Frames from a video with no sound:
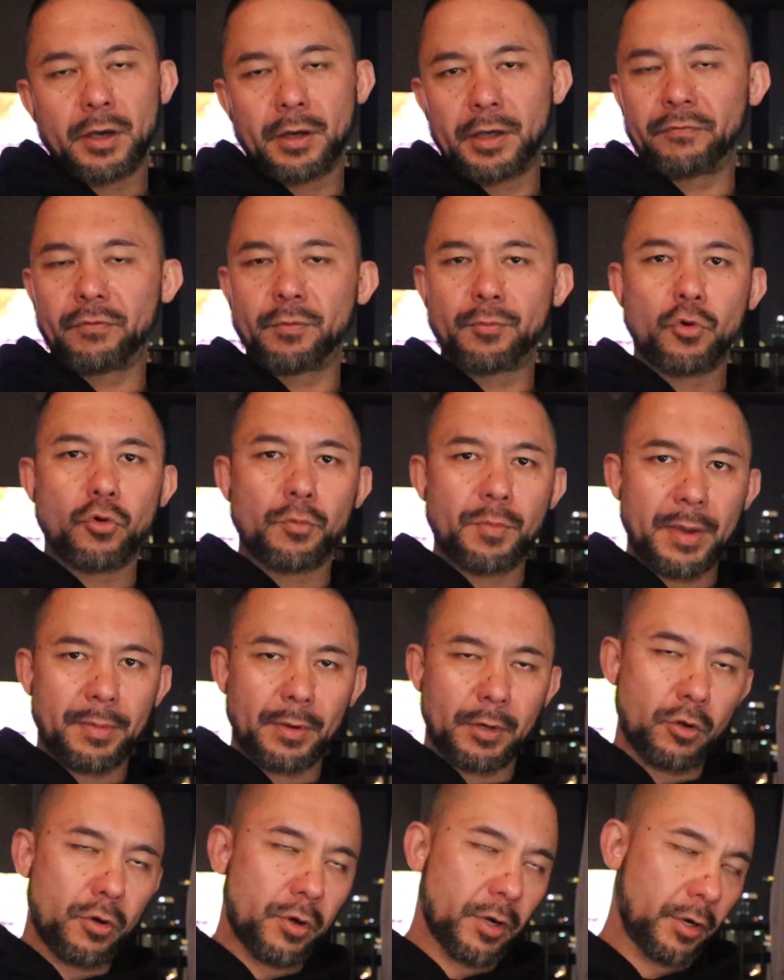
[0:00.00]
Even more,
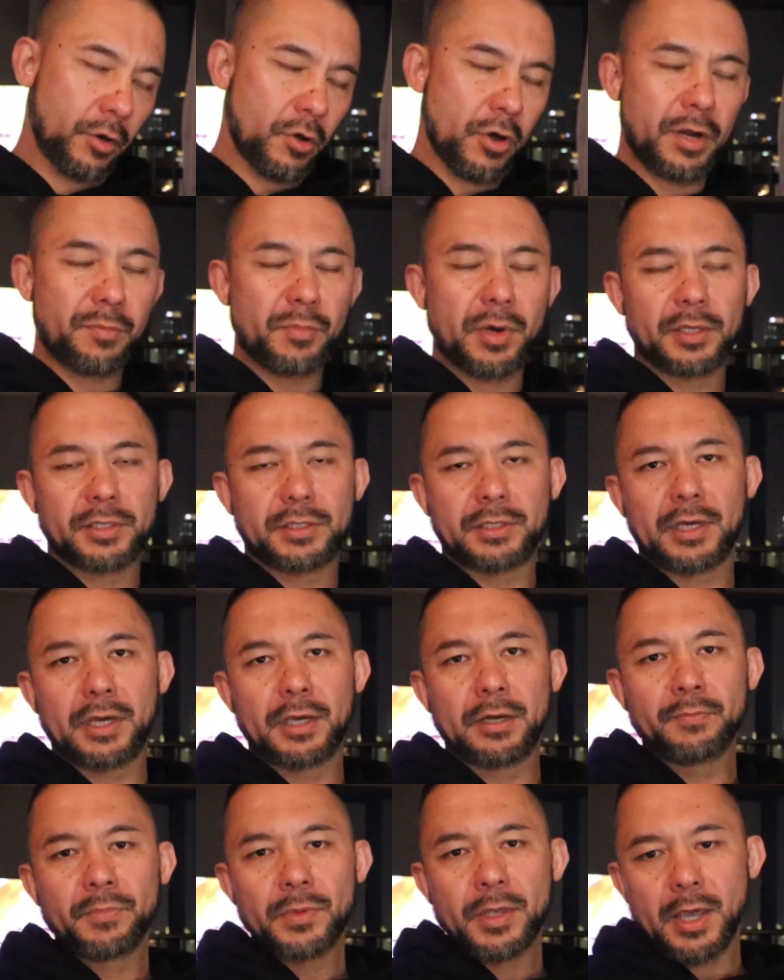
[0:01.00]
maybe longer, 9 months
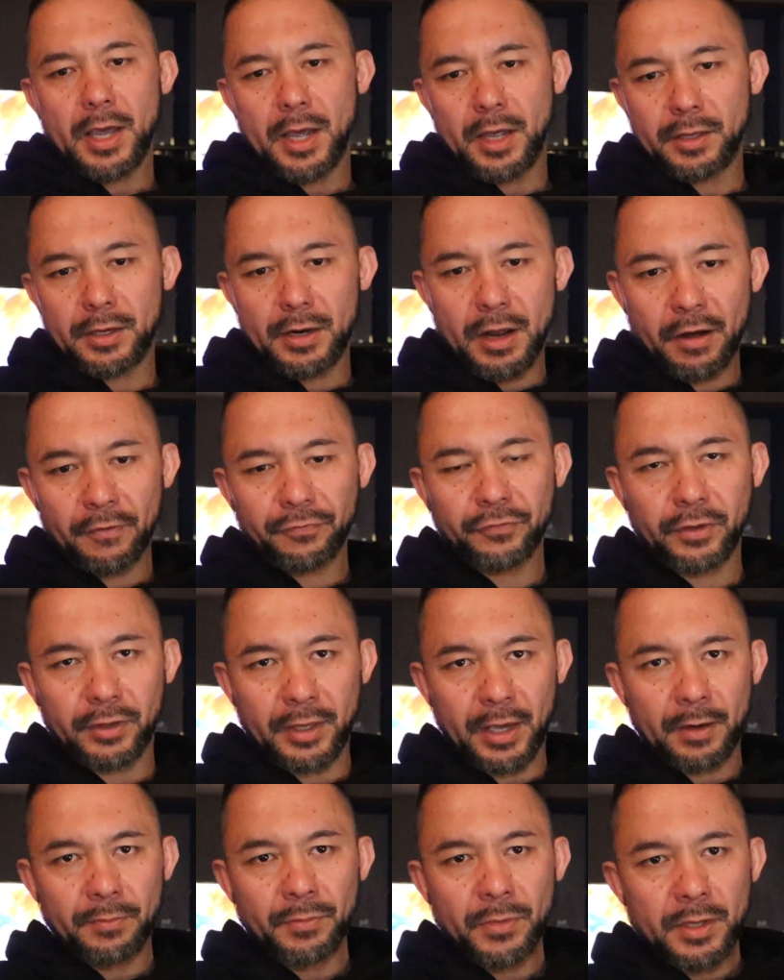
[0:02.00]
again. And then after
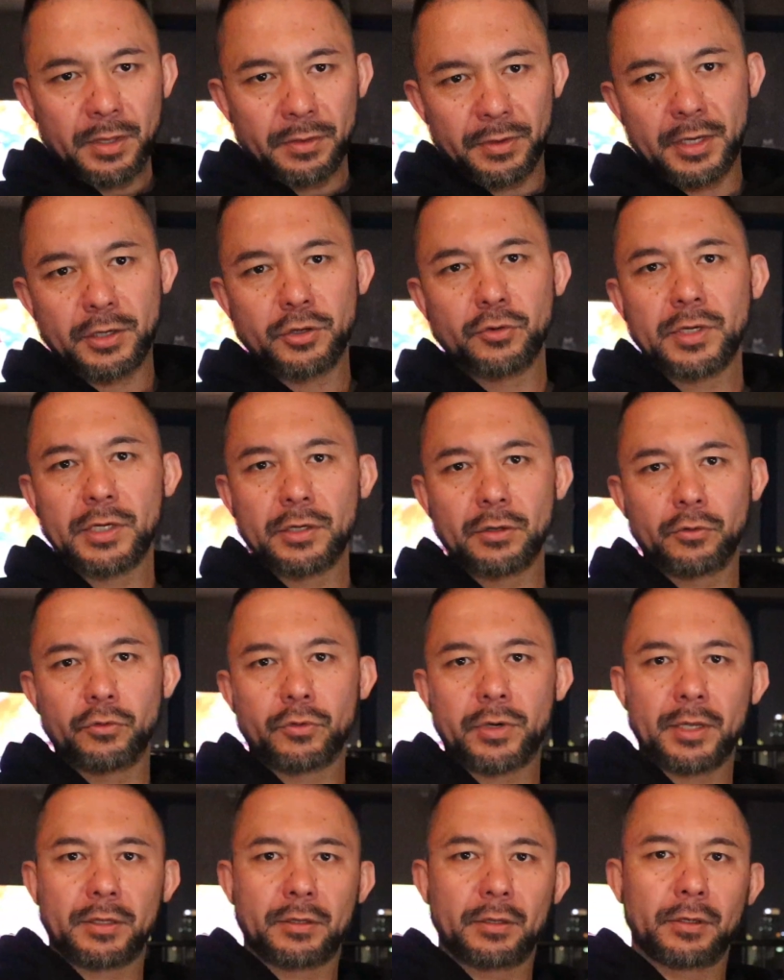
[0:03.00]
that, then you need to
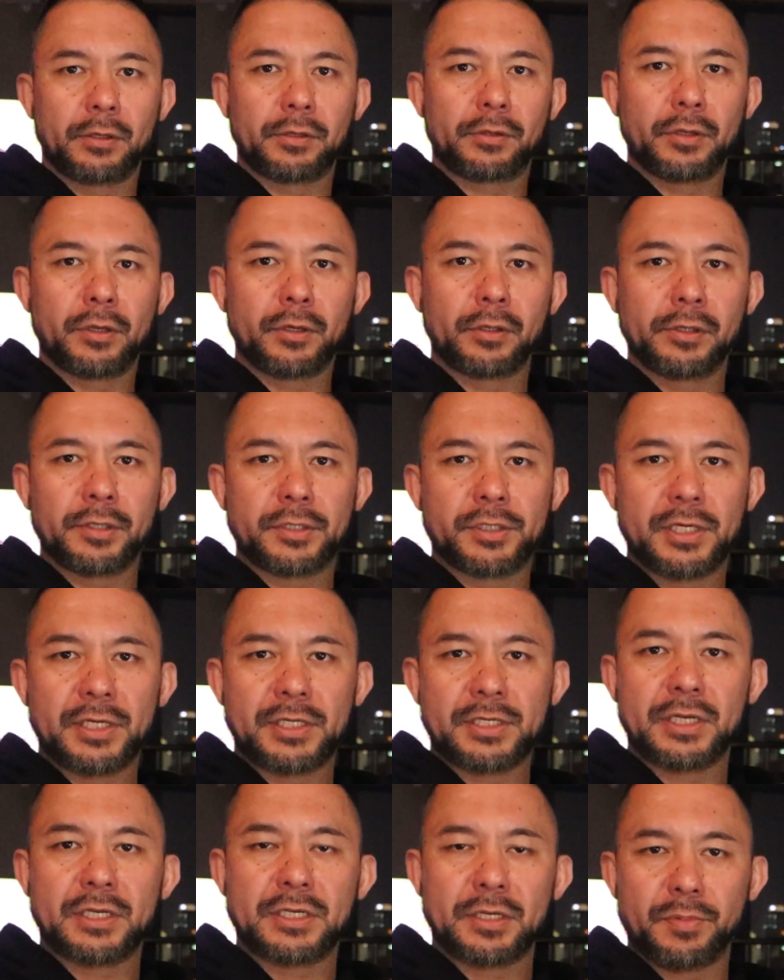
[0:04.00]
look at the
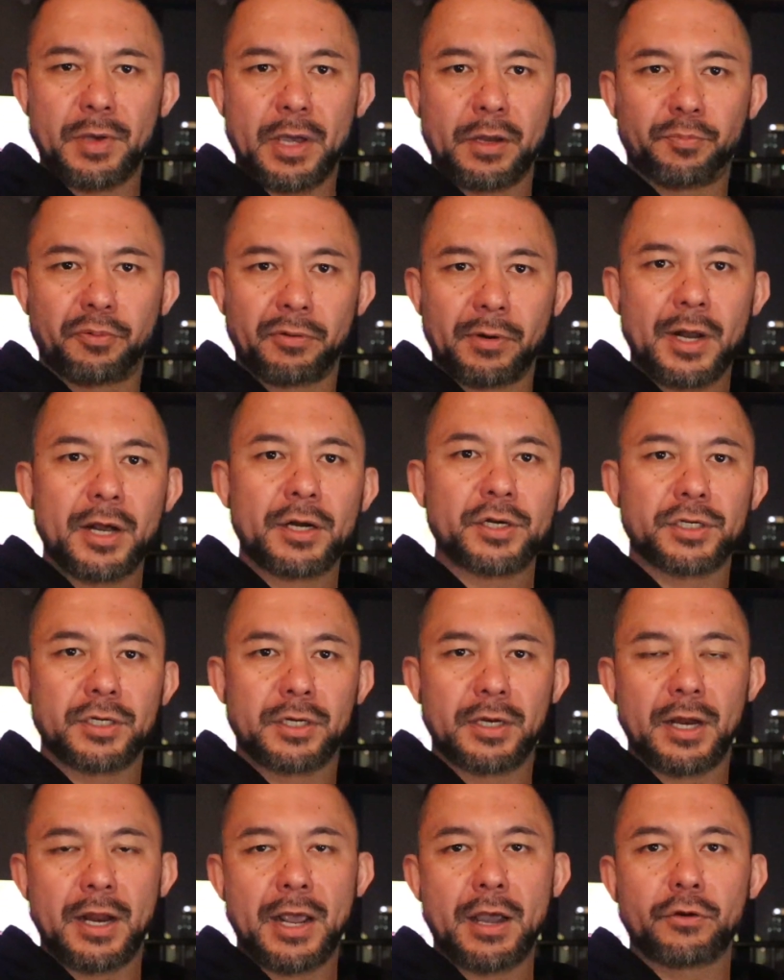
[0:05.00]
logistics about
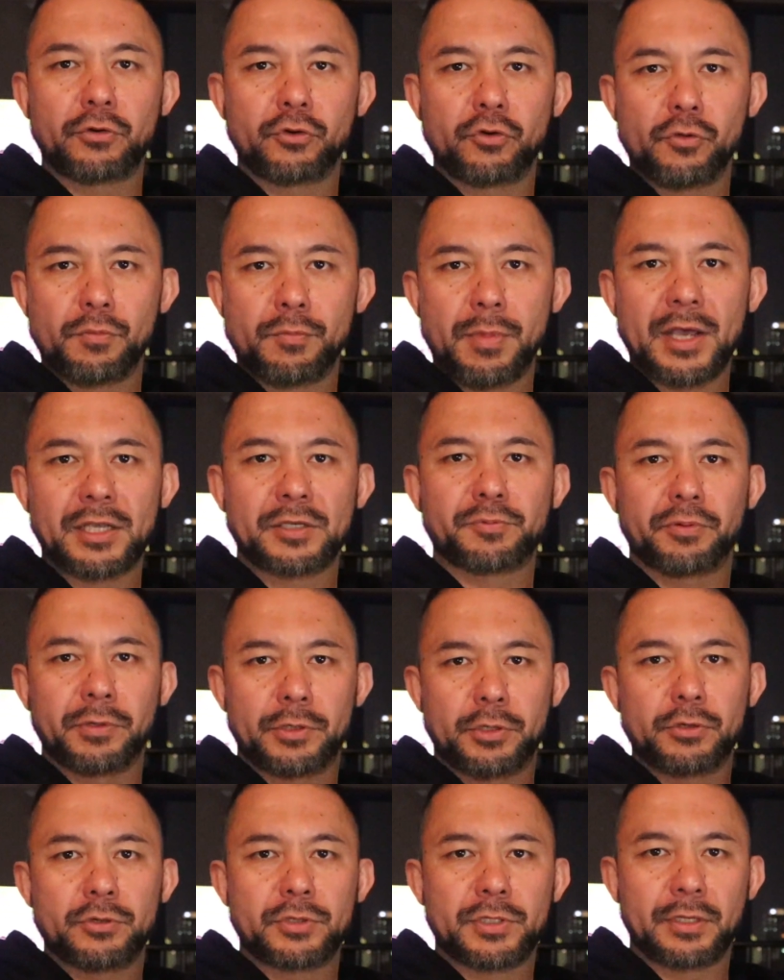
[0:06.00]
production and how to do mass
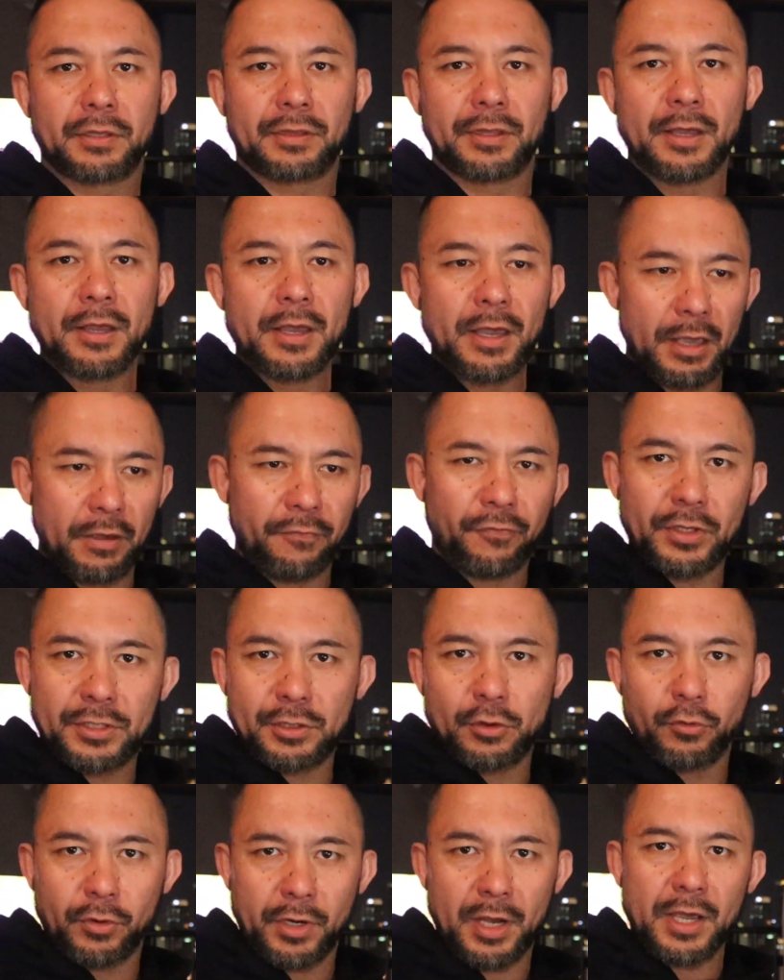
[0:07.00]
produce the thing, if
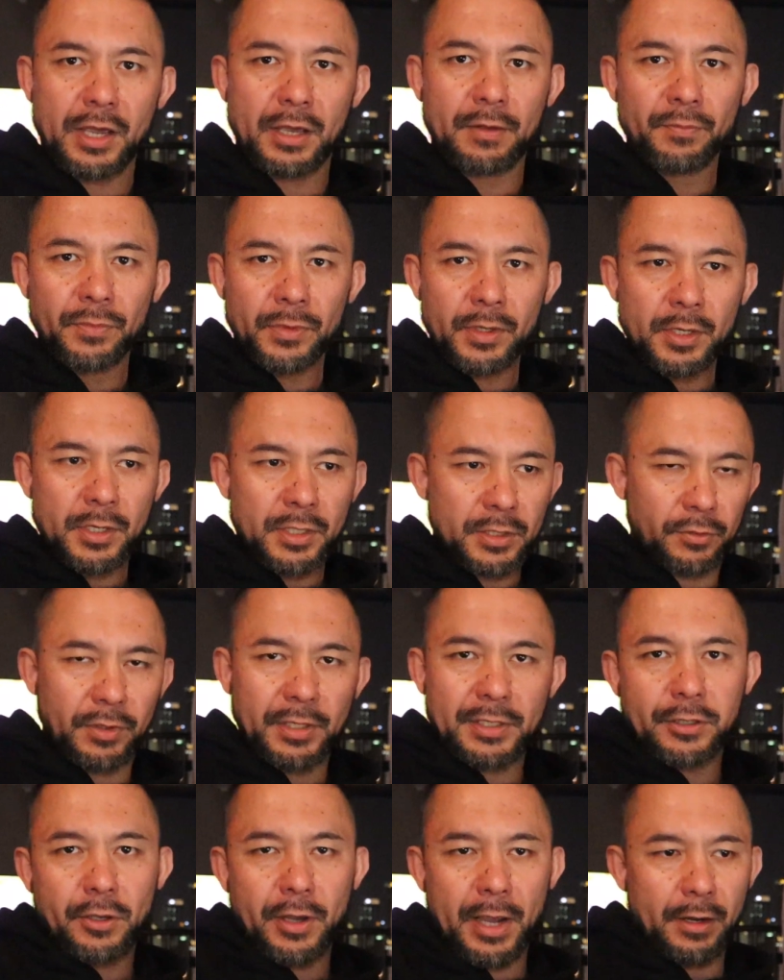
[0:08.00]
it's okay. So
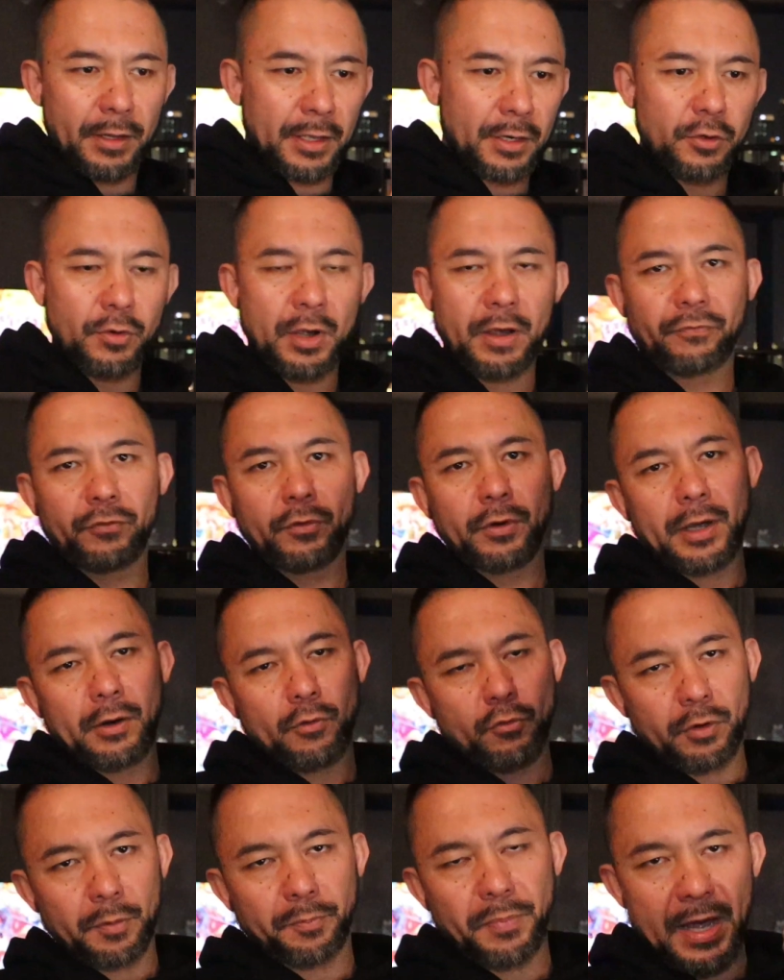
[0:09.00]
and then you have to
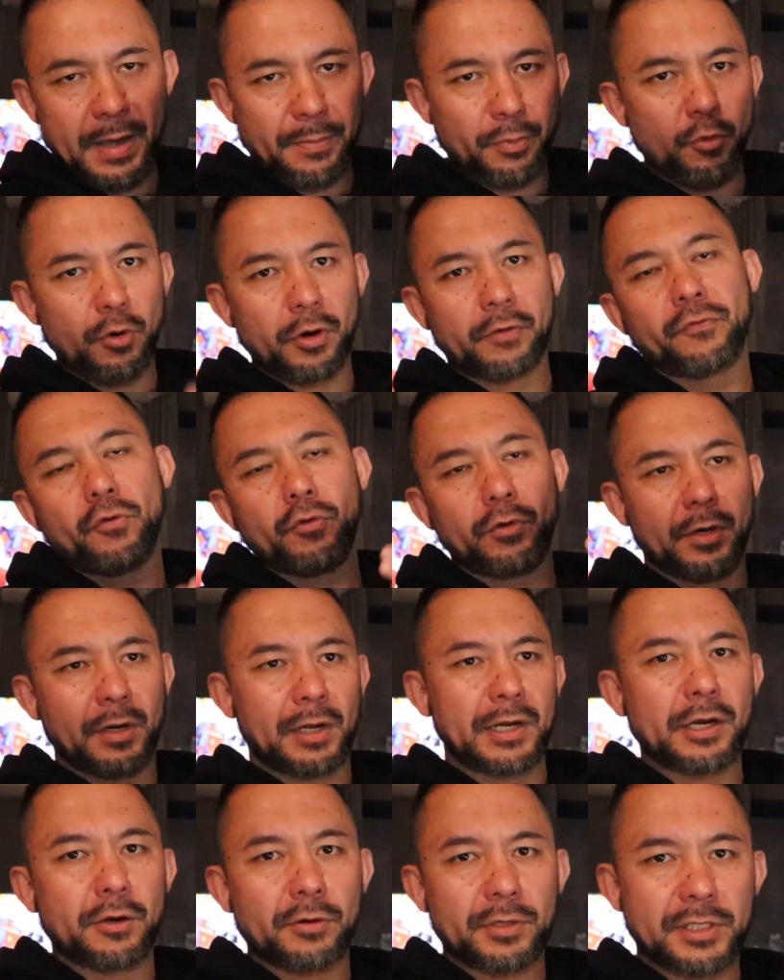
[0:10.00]
get all the paperwork for all the
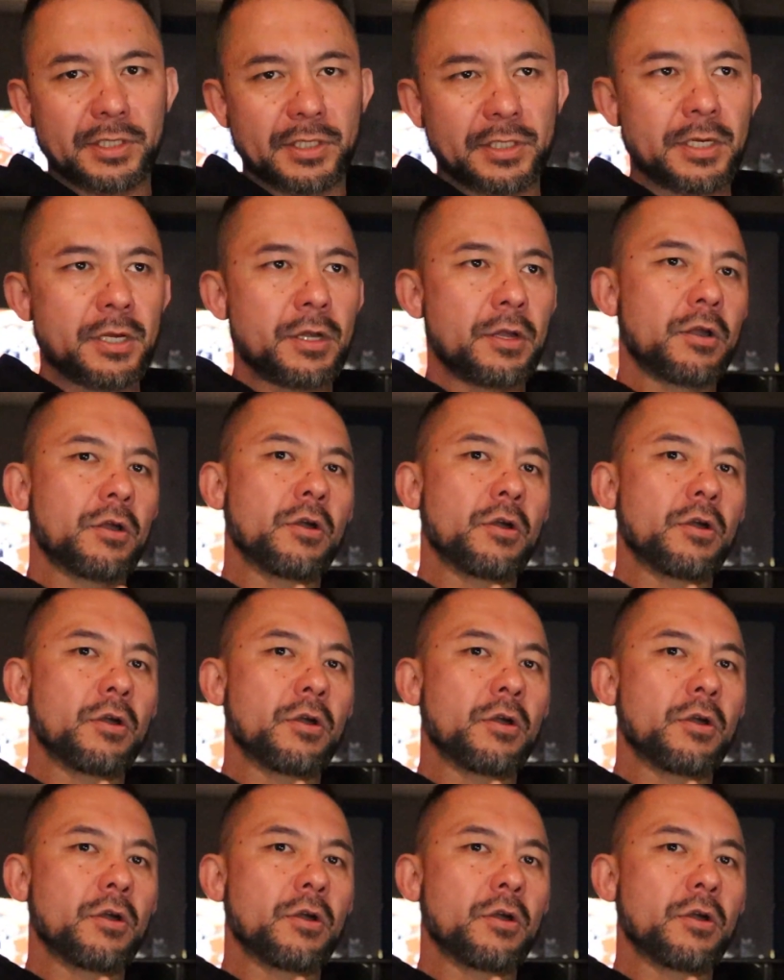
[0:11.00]
clearances,